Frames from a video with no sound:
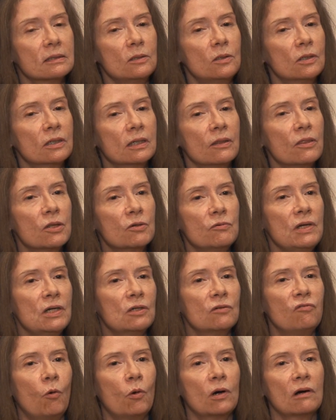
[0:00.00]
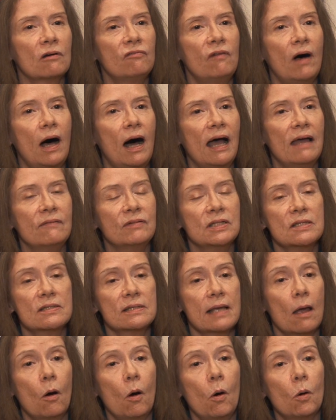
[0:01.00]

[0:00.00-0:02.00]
to look at 3 or 4 or 5 and say,